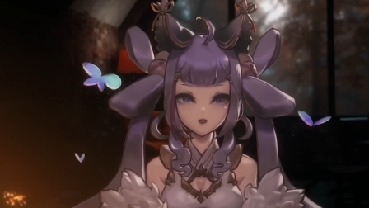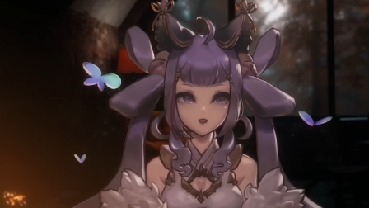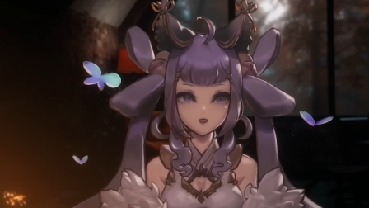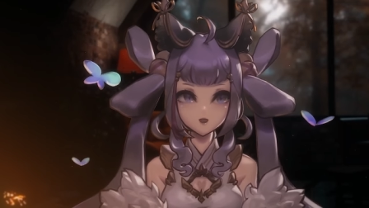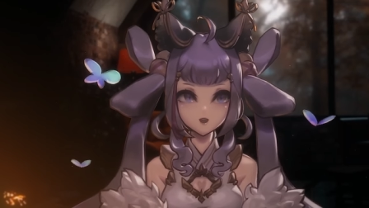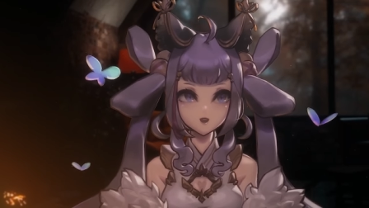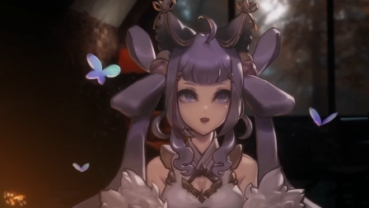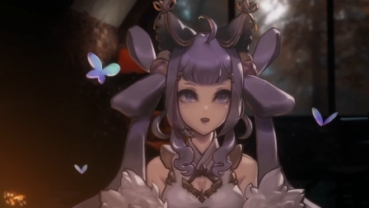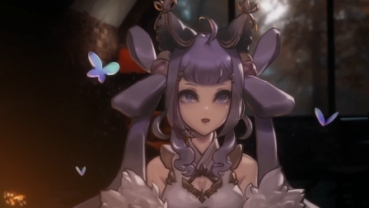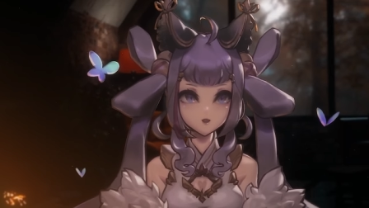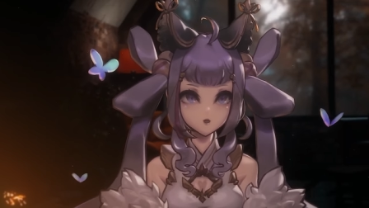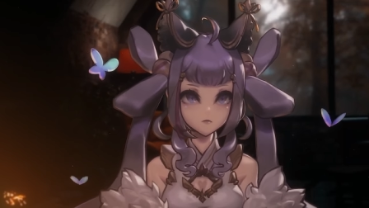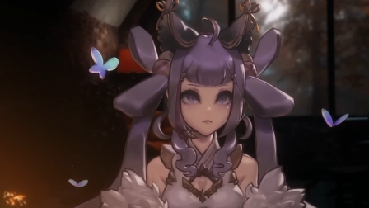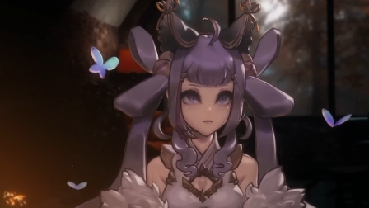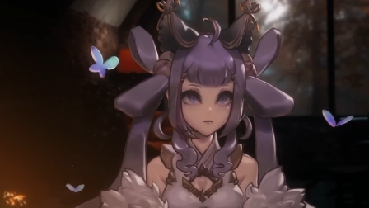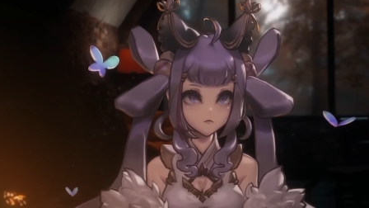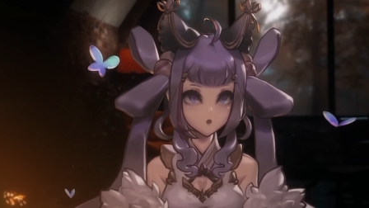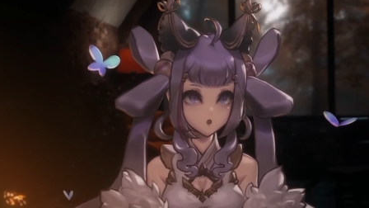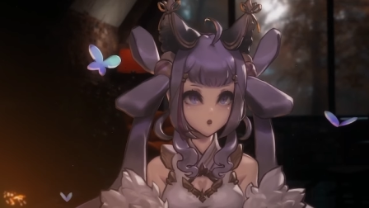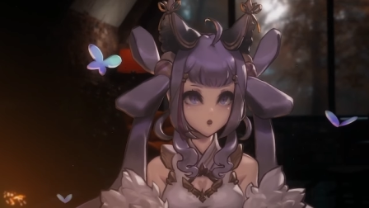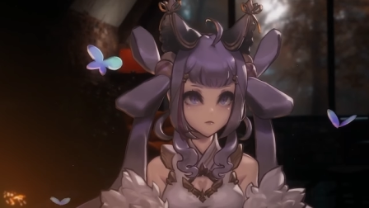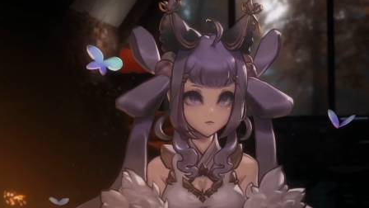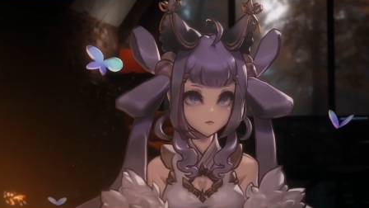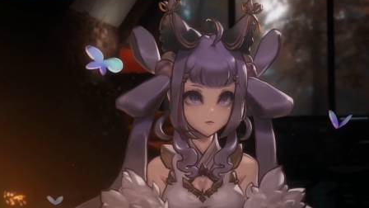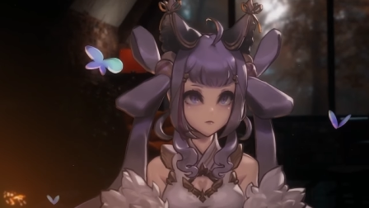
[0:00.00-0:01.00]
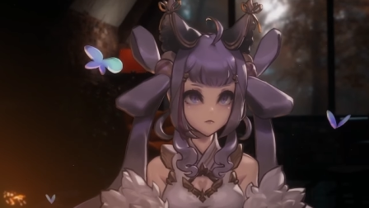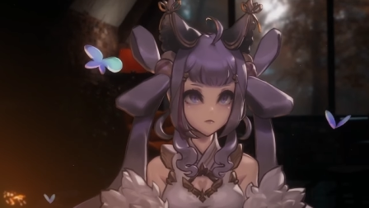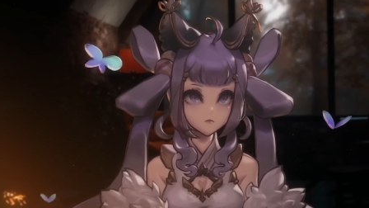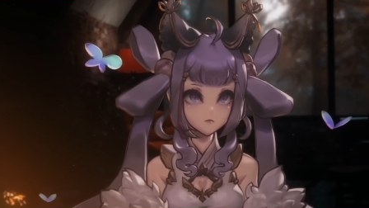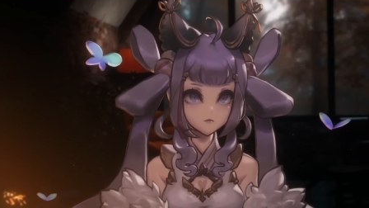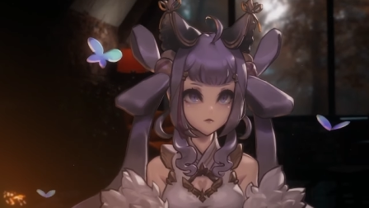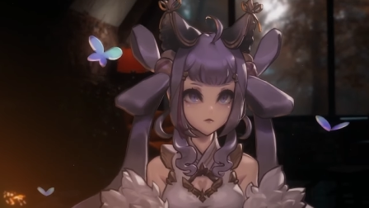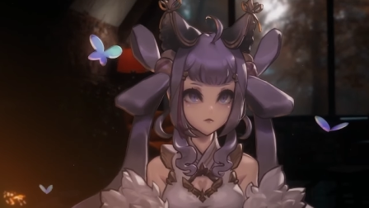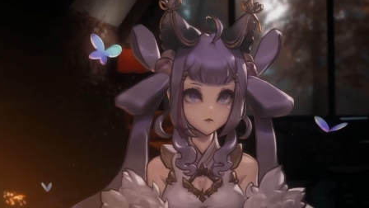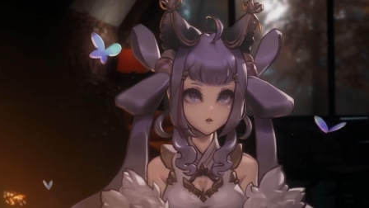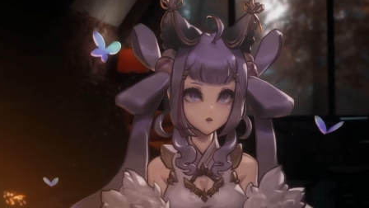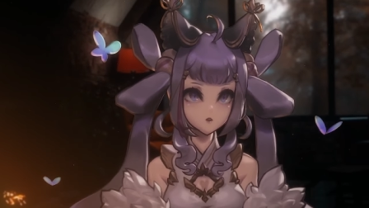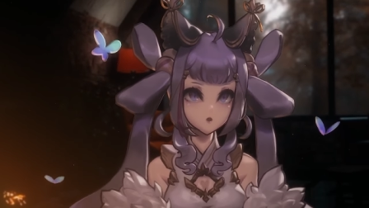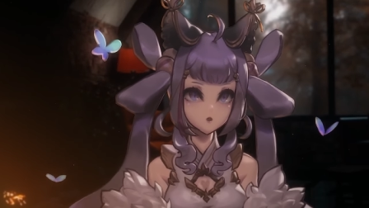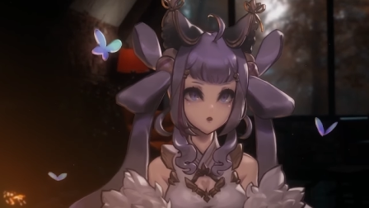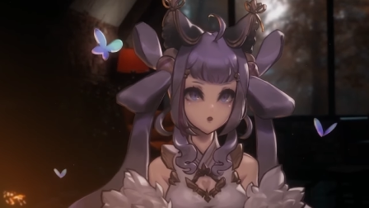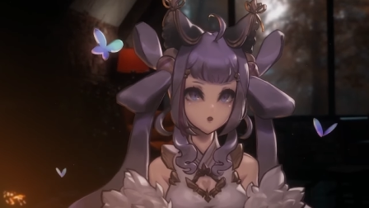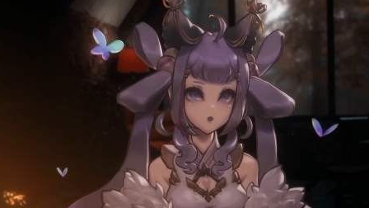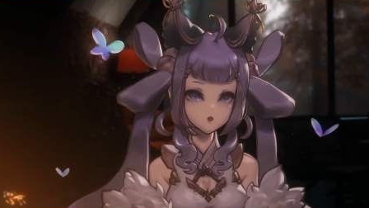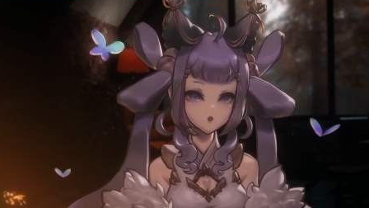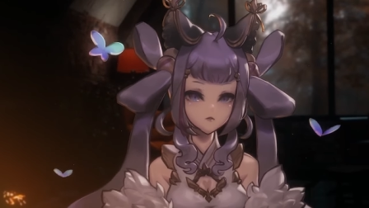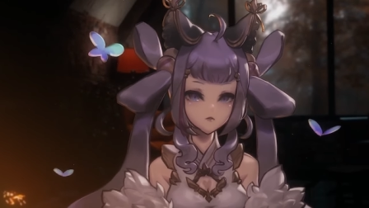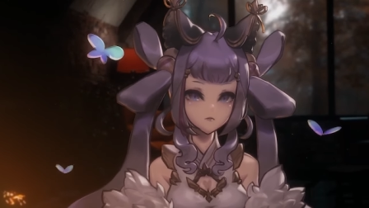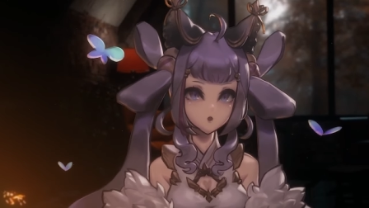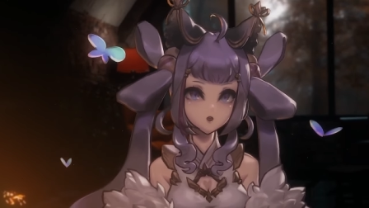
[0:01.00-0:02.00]
that people can
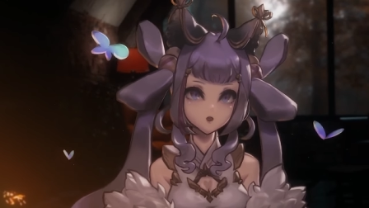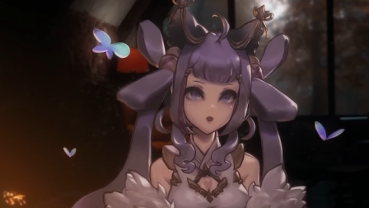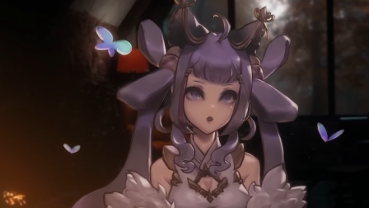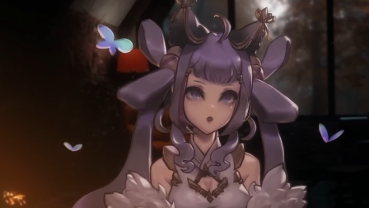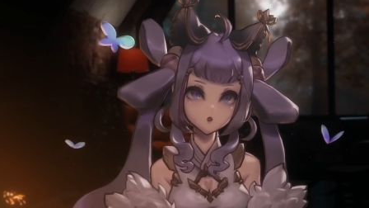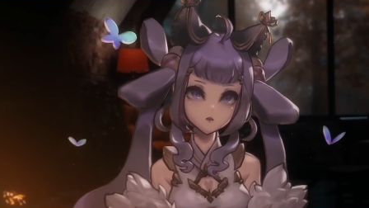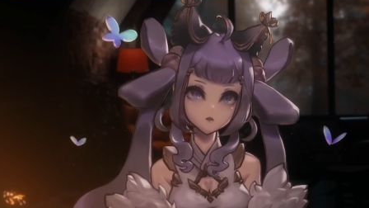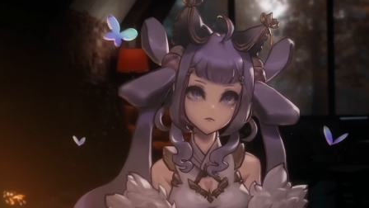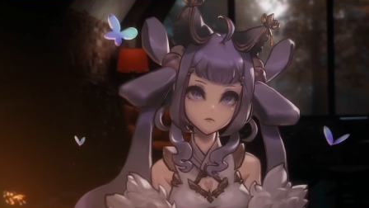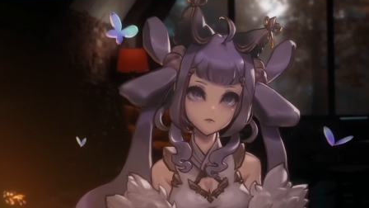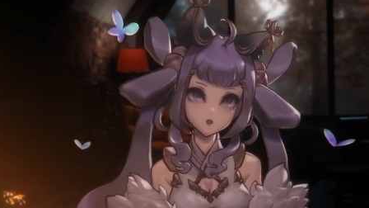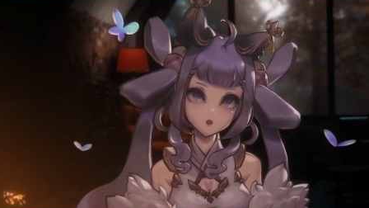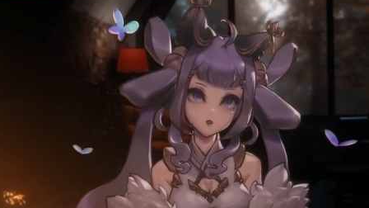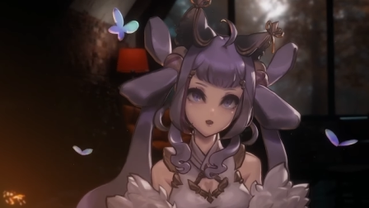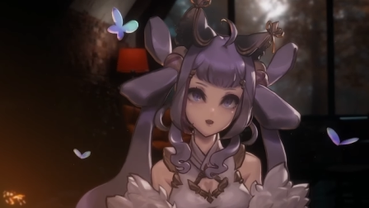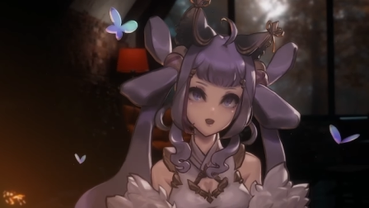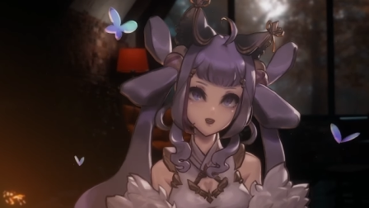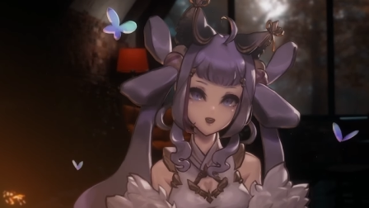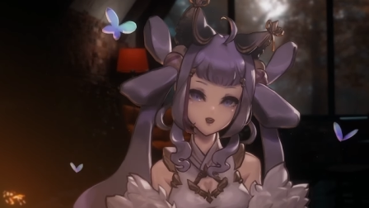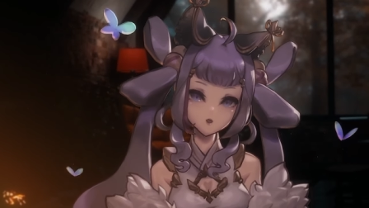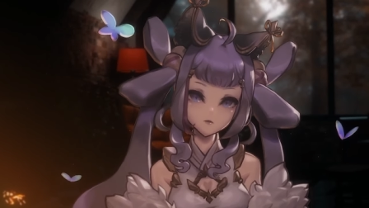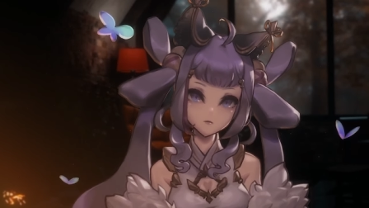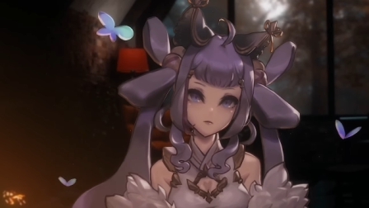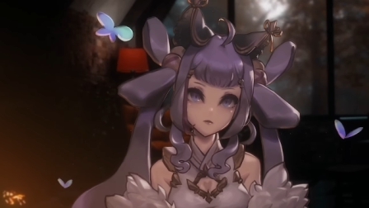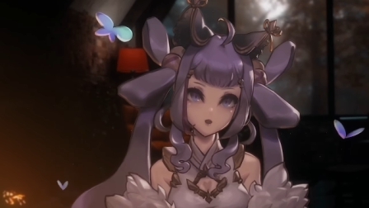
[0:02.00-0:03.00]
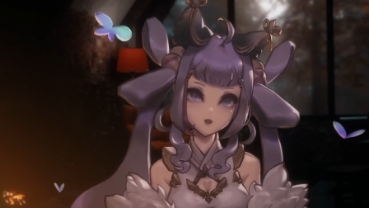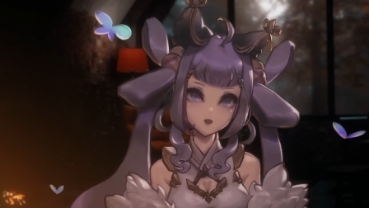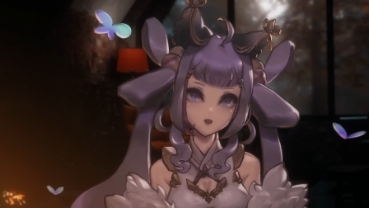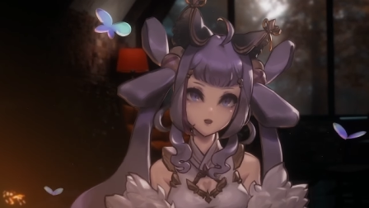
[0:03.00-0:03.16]
make you feel happy,